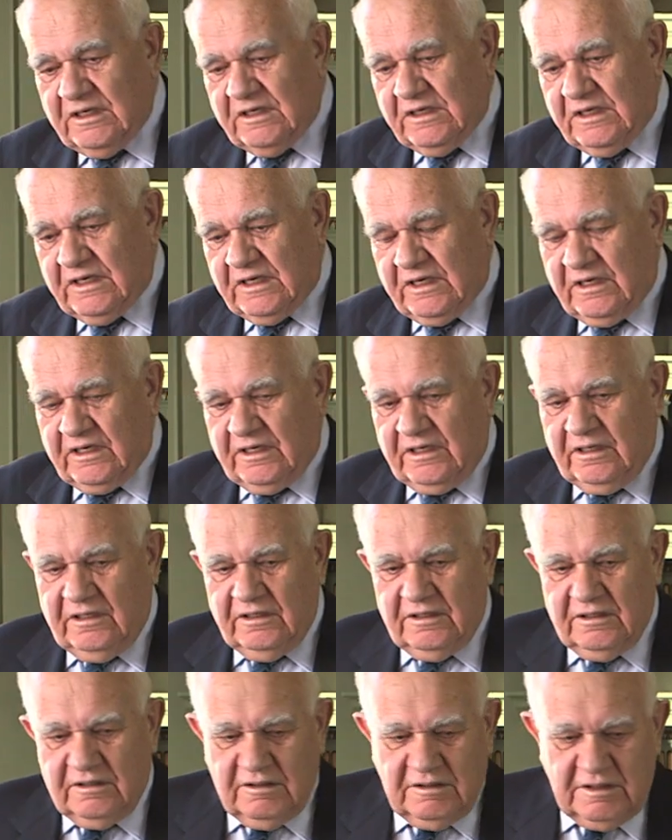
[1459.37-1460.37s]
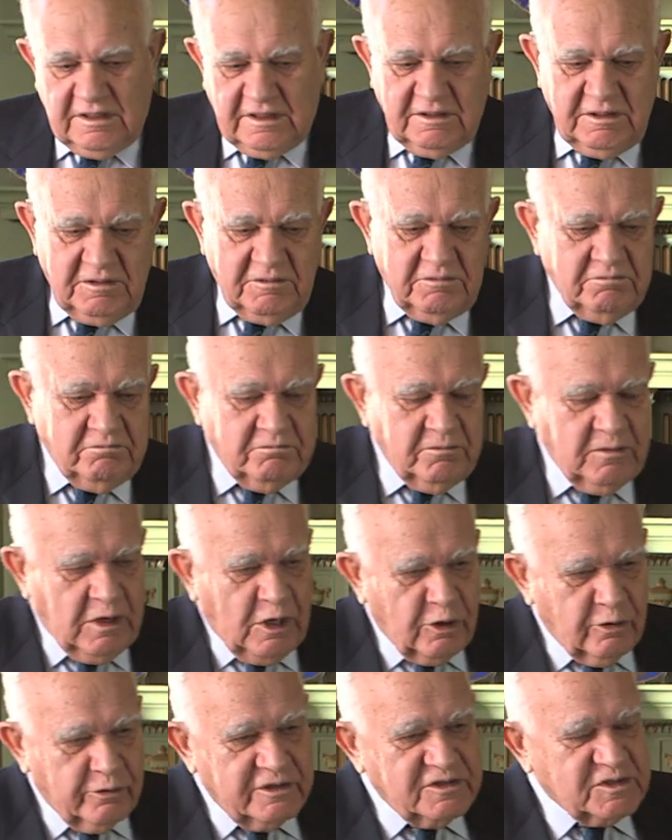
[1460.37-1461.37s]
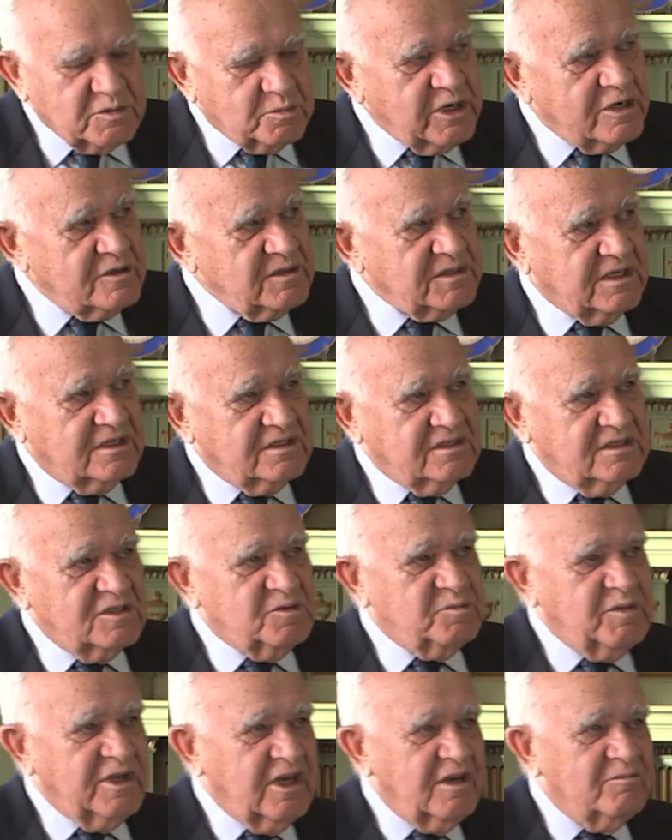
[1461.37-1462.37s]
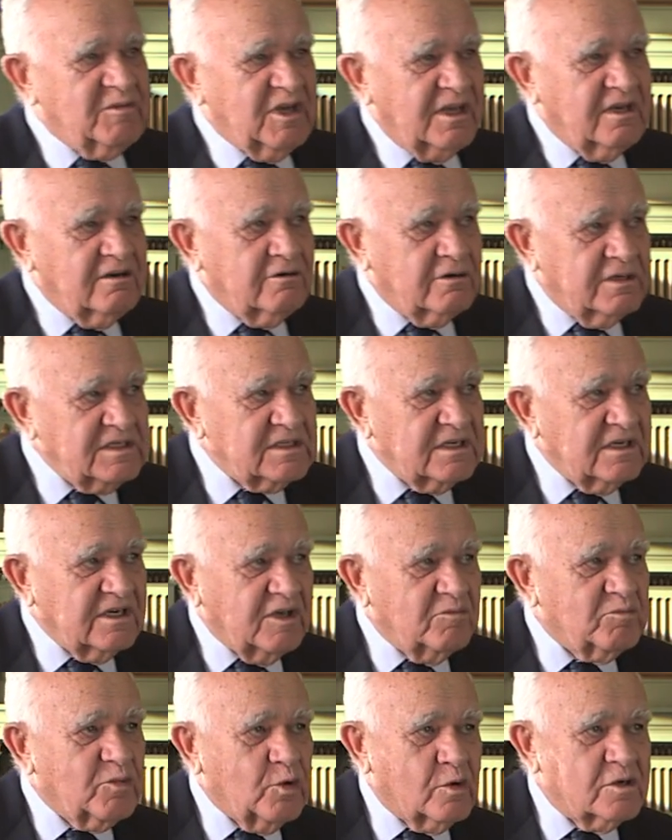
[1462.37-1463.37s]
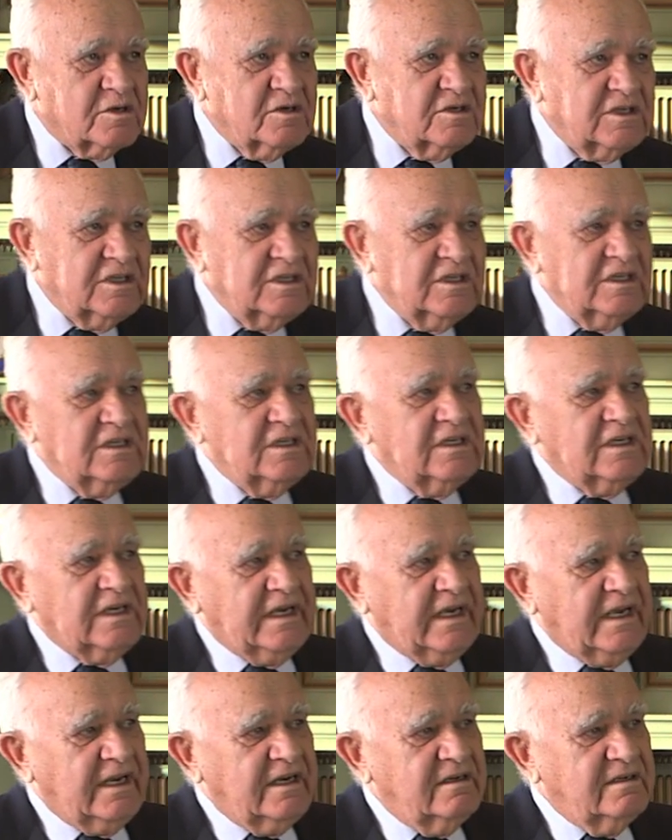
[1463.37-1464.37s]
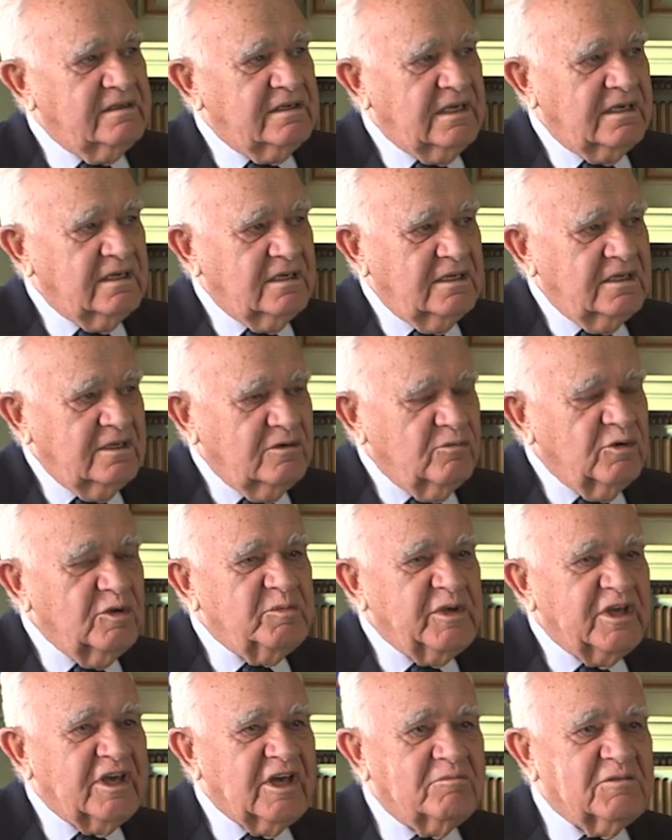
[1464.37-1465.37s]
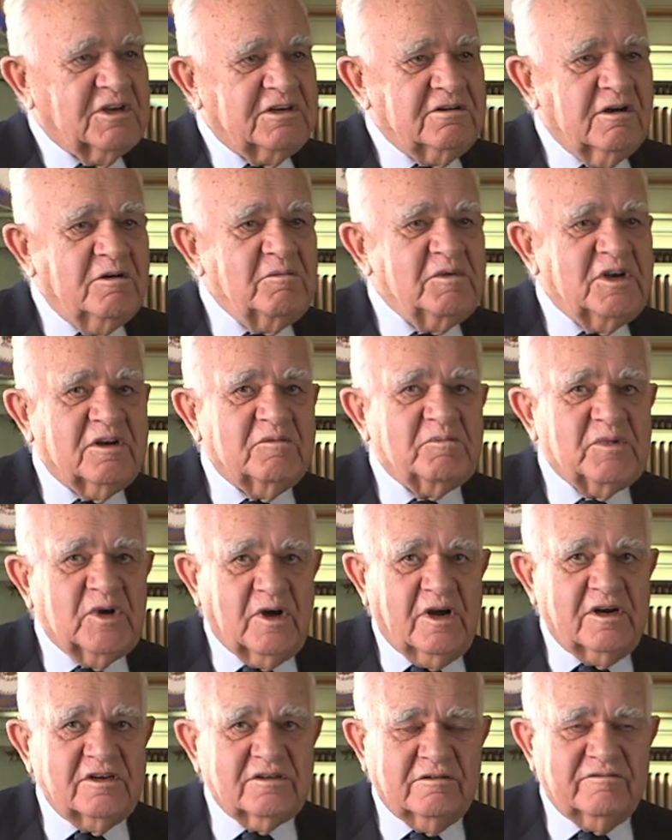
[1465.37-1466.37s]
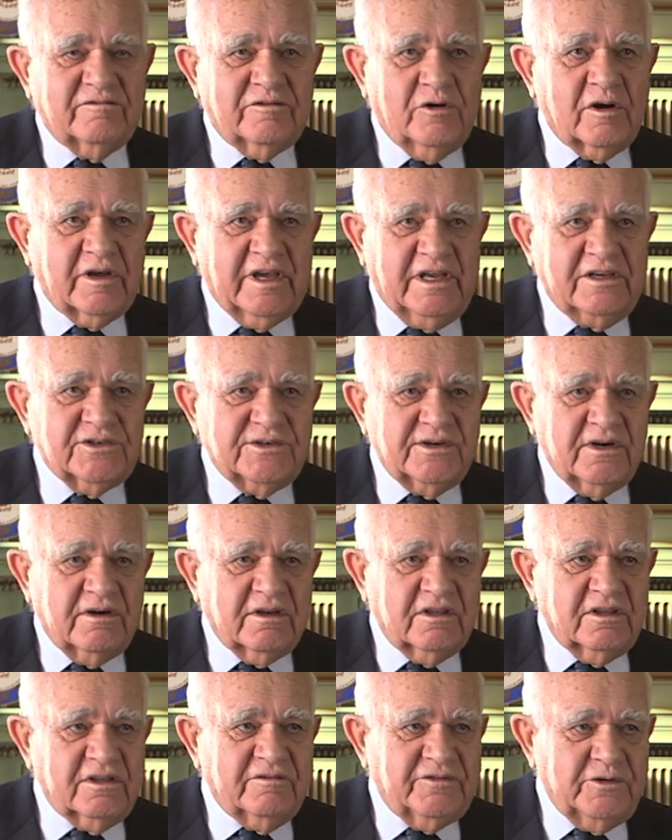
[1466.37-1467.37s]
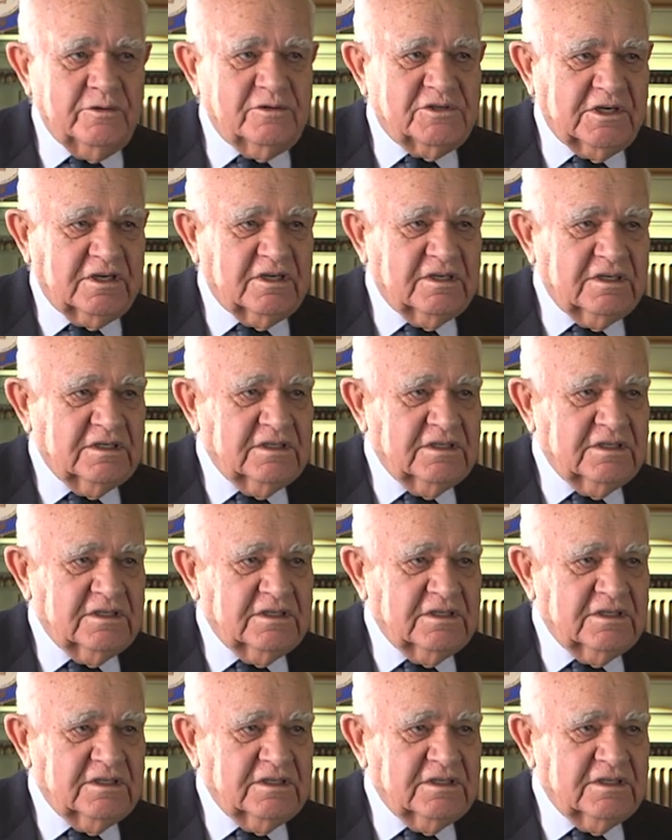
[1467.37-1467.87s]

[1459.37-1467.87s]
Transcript: whole risk process is becoming increasingly important and will become a dominant part of rock engineering in the future.